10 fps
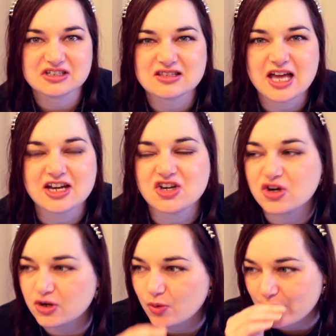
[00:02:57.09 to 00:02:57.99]
That
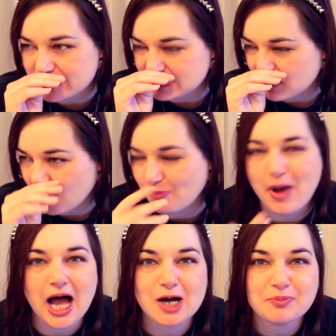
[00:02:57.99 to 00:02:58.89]
new, what is it called,
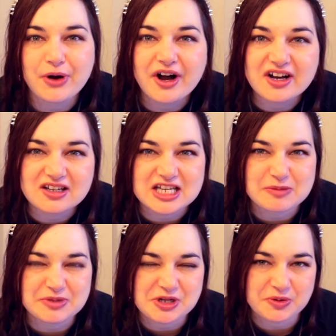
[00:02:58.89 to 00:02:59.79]
pop punk, like
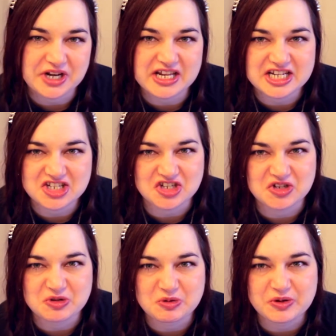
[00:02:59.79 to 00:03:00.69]
Blink one
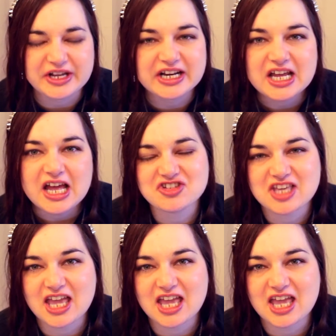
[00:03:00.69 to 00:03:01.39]
eighty-two, and I just